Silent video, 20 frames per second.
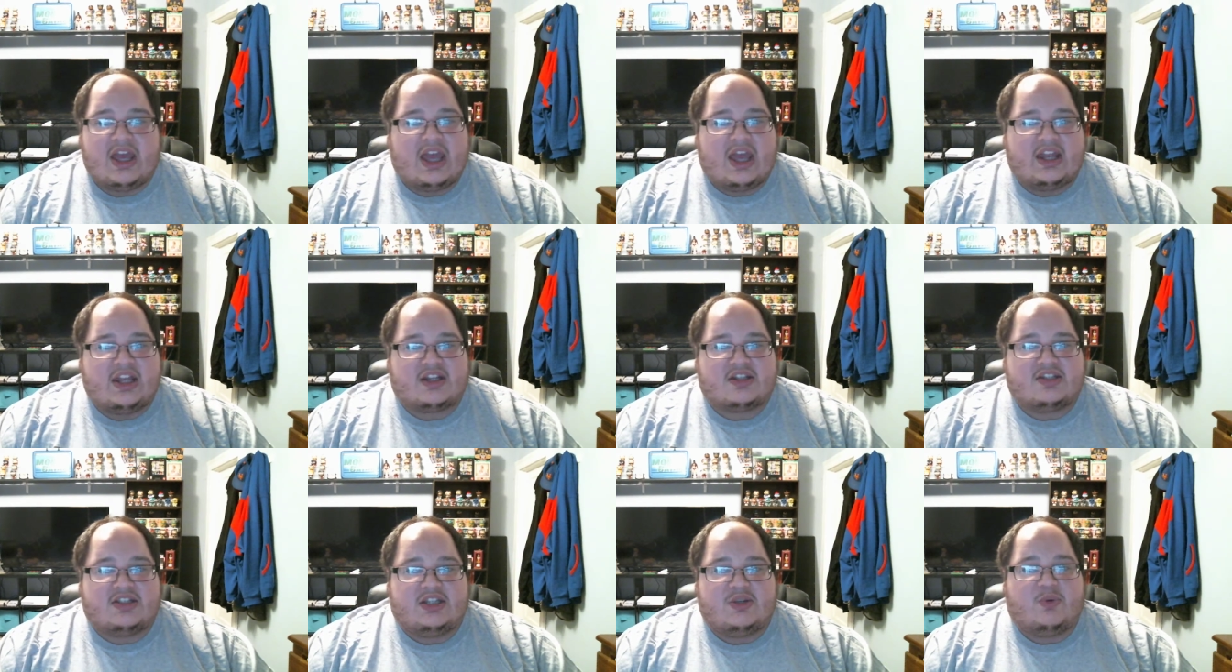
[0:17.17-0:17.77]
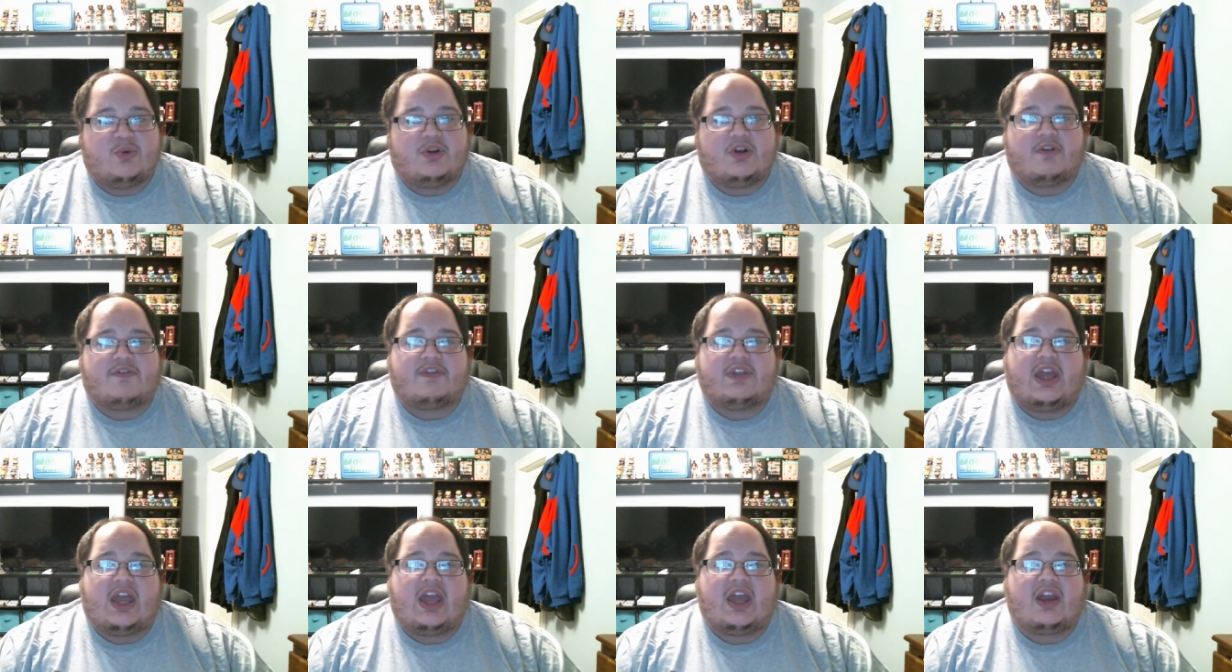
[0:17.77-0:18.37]
NXT went off
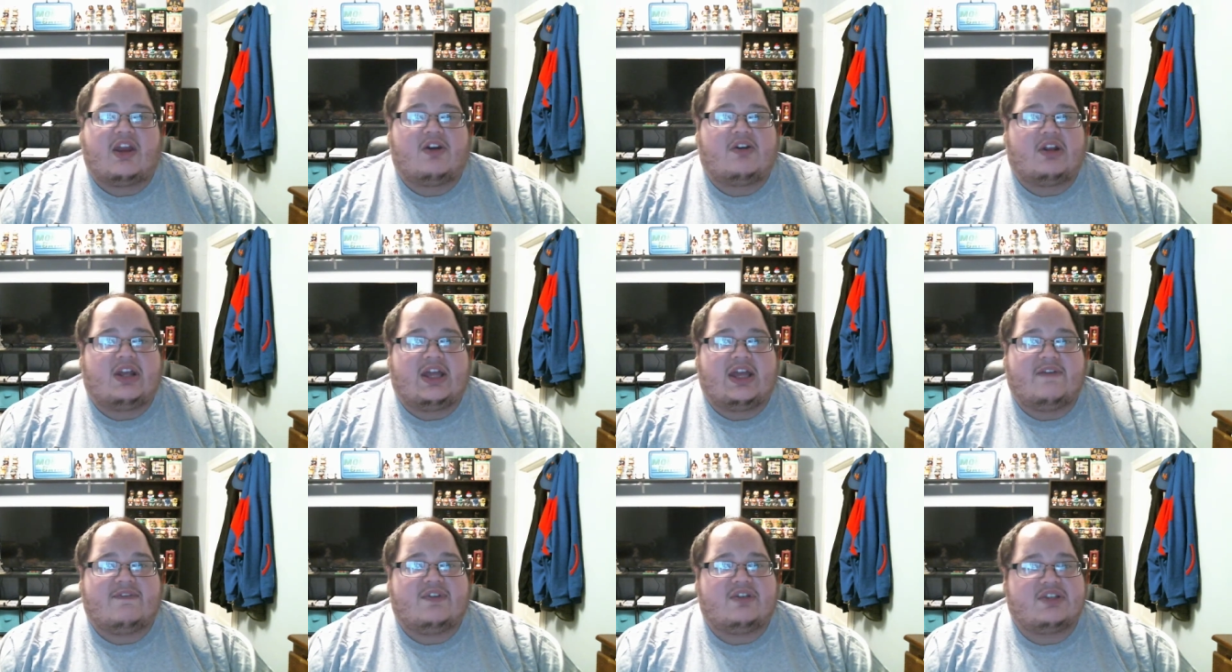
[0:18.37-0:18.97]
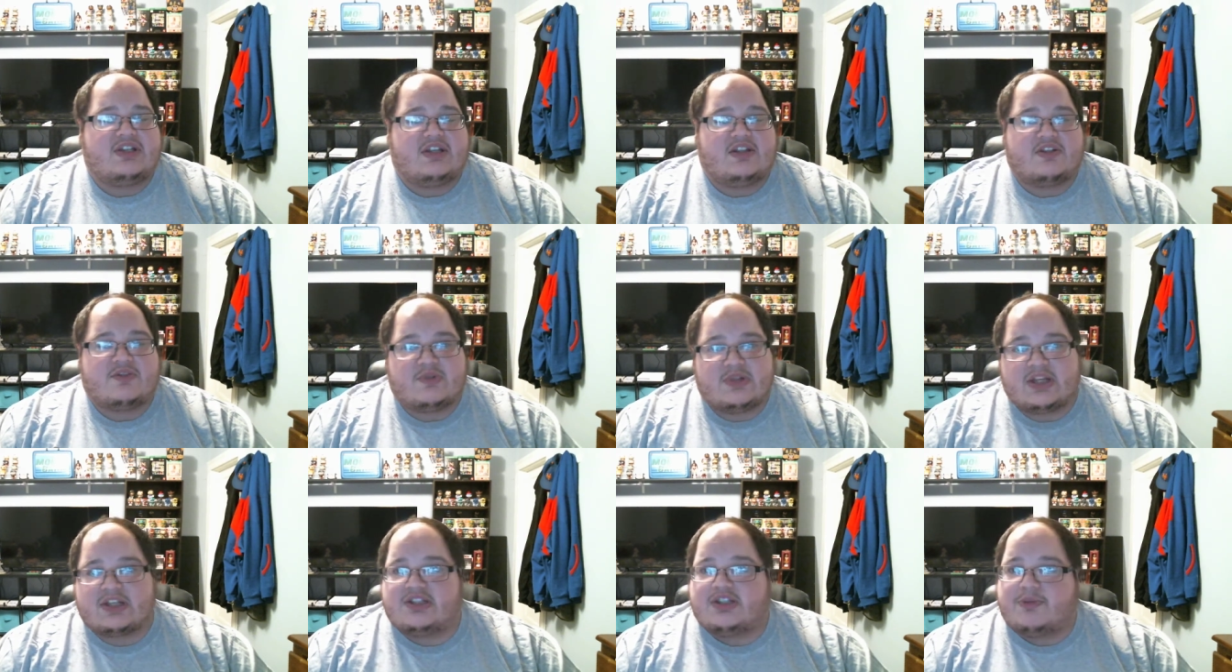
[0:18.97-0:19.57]
the air, and I have to say this
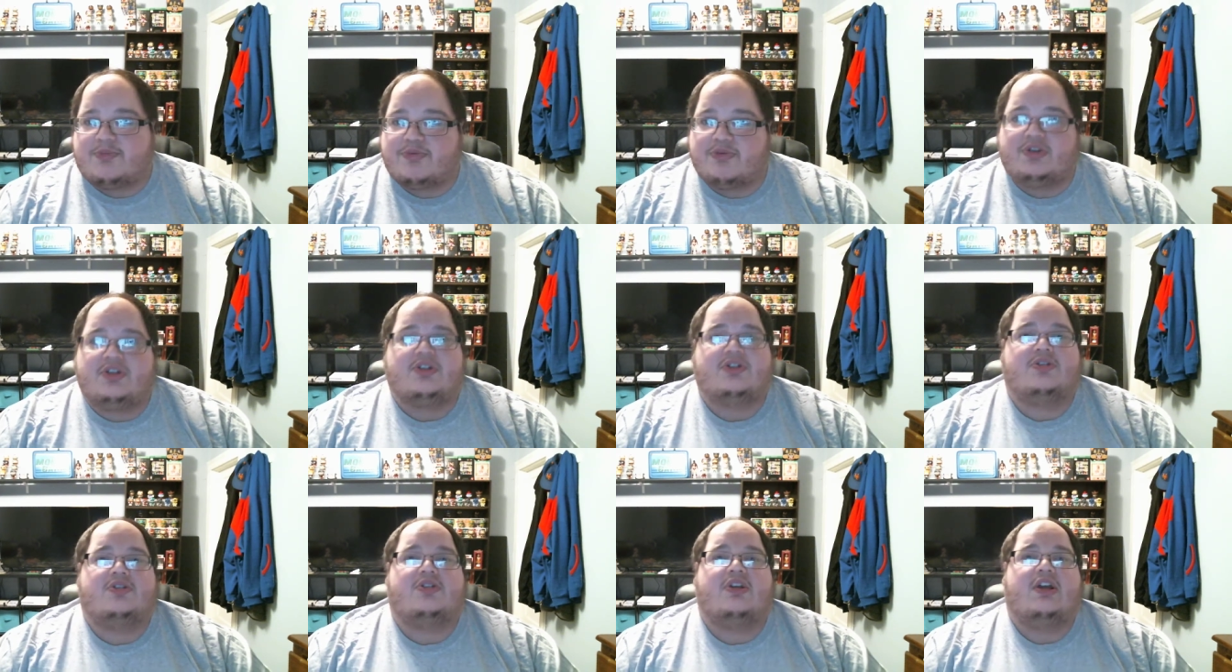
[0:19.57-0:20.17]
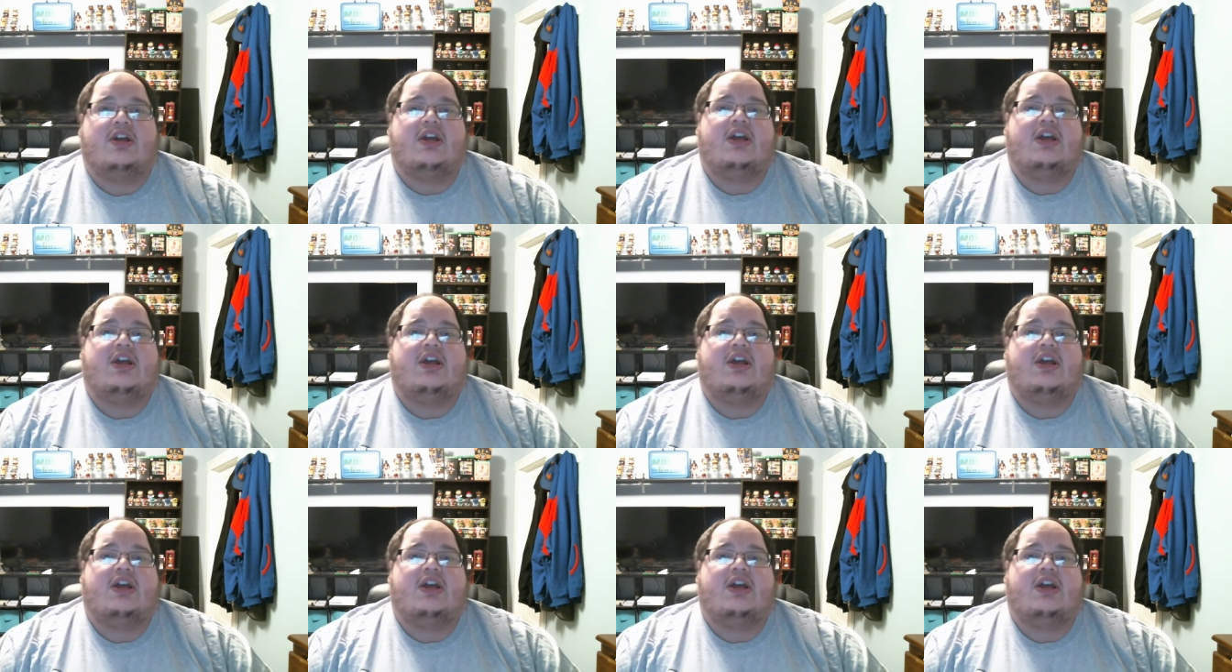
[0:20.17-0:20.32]
was actually a pretty good